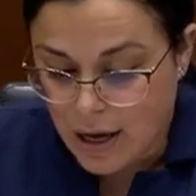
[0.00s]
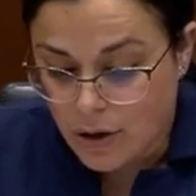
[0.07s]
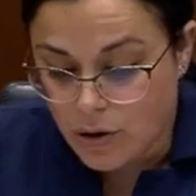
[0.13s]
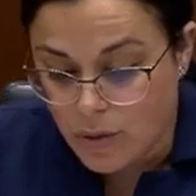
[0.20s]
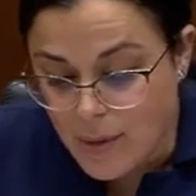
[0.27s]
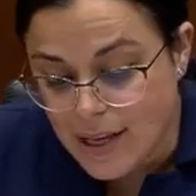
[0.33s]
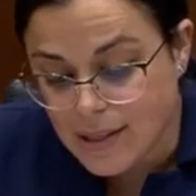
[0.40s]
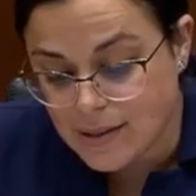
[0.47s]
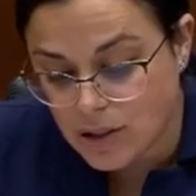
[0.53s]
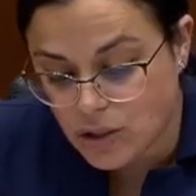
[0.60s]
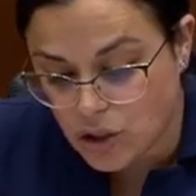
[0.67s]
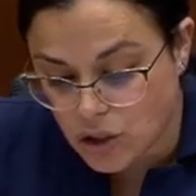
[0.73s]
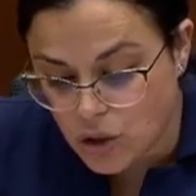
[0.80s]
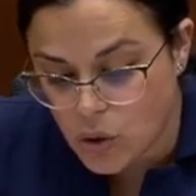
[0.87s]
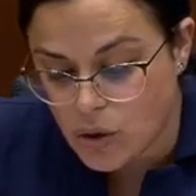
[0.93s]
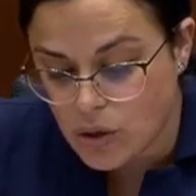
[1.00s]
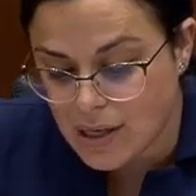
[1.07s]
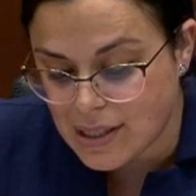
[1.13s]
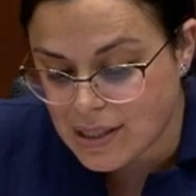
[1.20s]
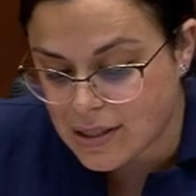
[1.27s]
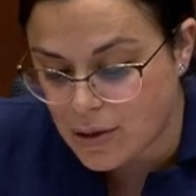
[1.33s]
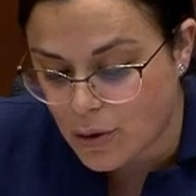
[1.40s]
remains the
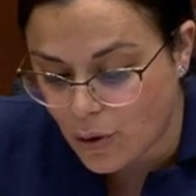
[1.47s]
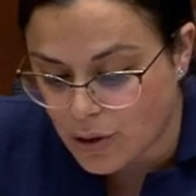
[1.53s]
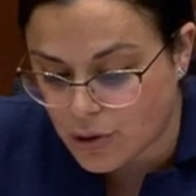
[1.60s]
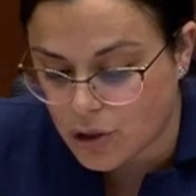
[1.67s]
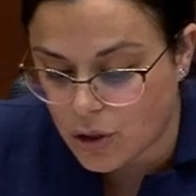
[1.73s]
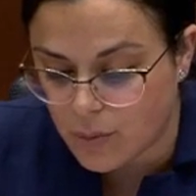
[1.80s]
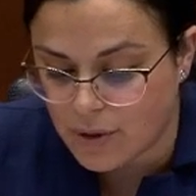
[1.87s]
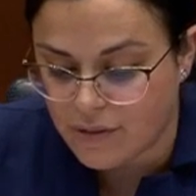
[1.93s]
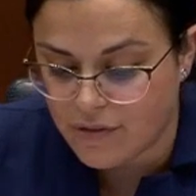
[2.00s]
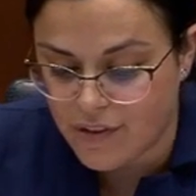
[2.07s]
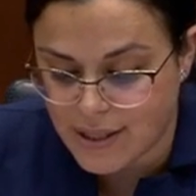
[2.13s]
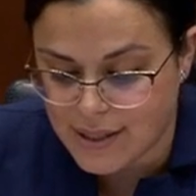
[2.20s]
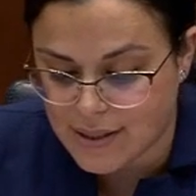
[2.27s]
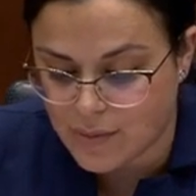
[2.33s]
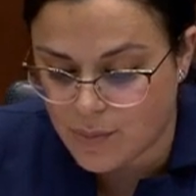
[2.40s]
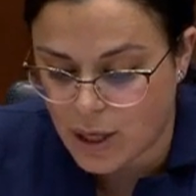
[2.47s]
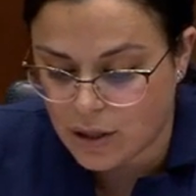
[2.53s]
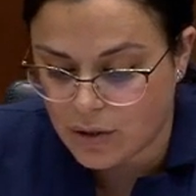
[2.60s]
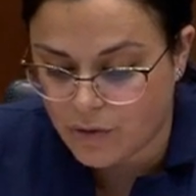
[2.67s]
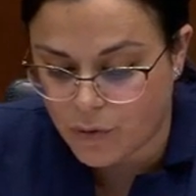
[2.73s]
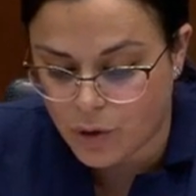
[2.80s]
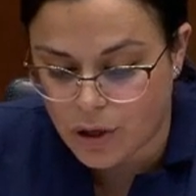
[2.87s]
surest long-term
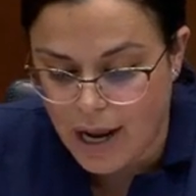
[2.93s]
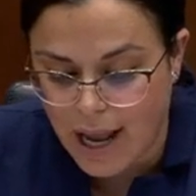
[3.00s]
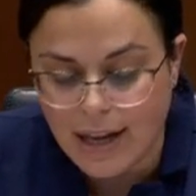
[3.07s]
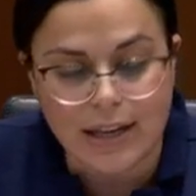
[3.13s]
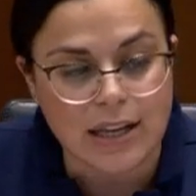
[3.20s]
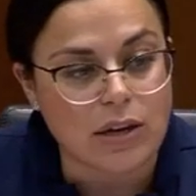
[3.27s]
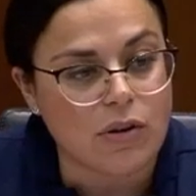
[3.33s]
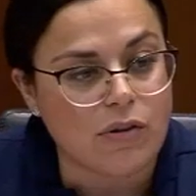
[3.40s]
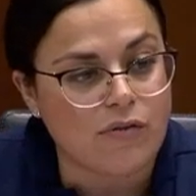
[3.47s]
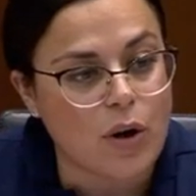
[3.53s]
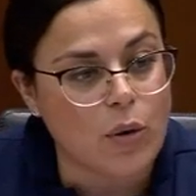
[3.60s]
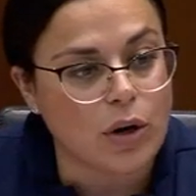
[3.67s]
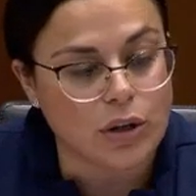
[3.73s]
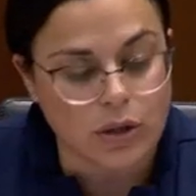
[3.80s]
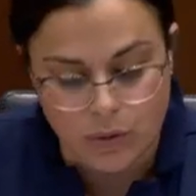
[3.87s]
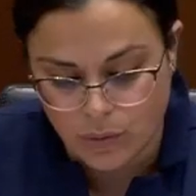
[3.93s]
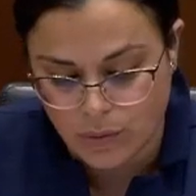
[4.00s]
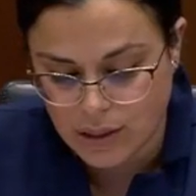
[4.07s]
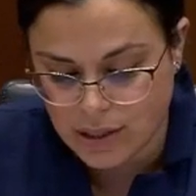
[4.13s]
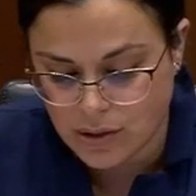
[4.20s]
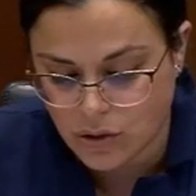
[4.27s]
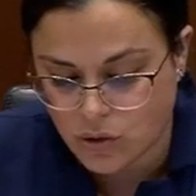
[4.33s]
investment for any of our
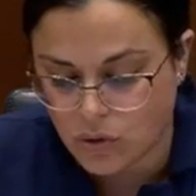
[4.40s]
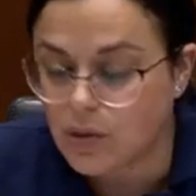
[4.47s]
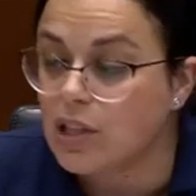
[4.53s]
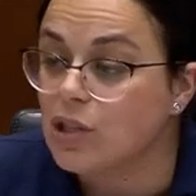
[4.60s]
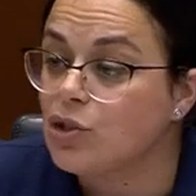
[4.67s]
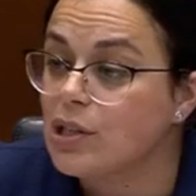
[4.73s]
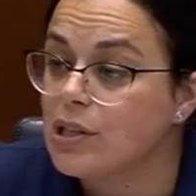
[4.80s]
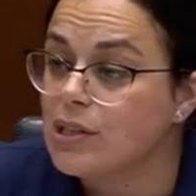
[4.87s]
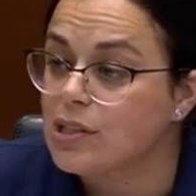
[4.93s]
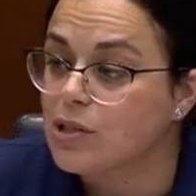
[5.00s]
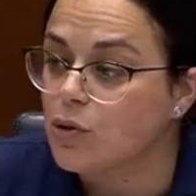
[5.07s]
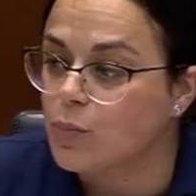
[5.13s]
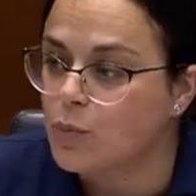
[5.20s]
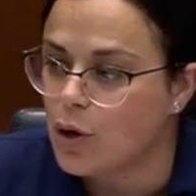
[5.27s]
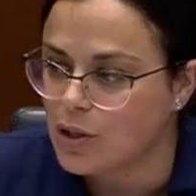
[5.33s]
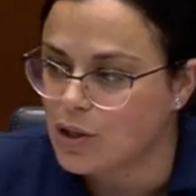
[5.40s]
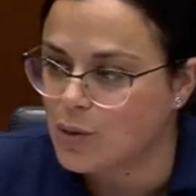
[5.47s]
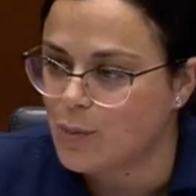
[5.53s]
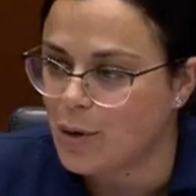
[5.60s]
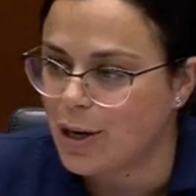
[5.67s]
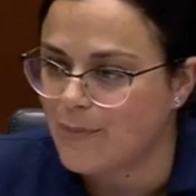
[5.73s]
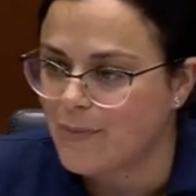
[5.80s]
union's regions to
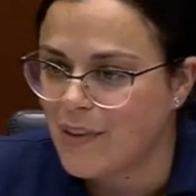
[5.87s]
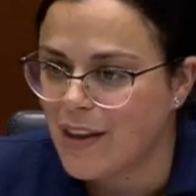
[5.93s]
prosper,